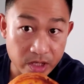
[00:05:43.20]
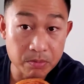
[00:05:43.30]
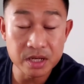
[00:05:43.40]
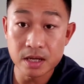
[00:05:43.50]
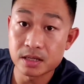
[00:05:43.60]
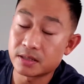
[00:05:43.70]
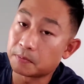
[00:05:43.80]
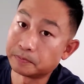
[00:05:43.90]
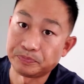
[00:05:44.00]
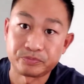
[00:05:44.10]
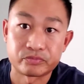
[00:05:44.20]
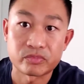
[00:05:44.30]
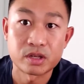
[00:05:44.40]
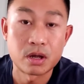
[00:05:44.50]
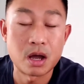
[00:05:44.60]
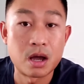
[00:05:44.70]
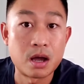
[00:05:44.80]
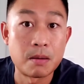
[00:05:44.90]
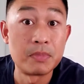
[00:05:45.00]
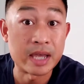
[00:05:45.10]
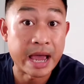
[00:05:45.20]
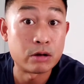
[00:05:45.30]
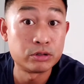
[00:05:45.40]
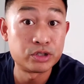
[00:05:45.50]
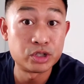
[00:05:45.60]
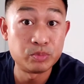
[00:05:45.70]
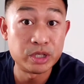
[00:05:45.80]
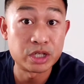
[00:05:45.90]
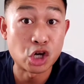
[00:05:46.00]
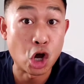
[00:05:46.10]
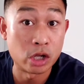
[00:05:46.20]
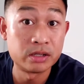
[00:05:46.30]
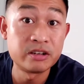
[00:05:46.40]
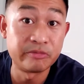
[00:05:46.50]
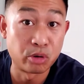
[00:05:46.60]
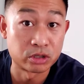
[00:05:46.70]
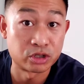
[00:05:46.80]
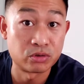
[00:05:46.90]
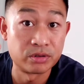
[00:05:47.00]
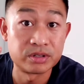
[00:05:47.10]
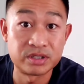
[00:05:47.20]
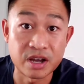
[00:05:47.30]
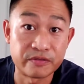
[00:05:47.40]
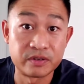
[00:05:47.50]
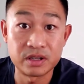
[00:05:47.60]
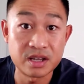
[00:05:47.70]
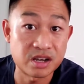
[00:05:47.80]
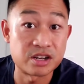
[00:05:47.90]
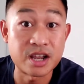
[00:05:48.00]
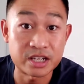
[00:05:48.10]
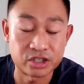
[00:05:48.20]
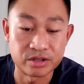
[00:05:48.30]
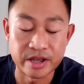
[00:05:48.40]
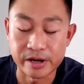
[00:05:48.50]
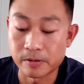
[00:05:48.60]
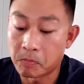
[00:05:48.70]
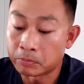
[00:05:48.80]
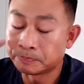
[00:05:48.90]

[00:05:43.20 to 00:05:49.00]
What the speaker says: because Macau used to be a colony of Portugal, there's definitely a connection there.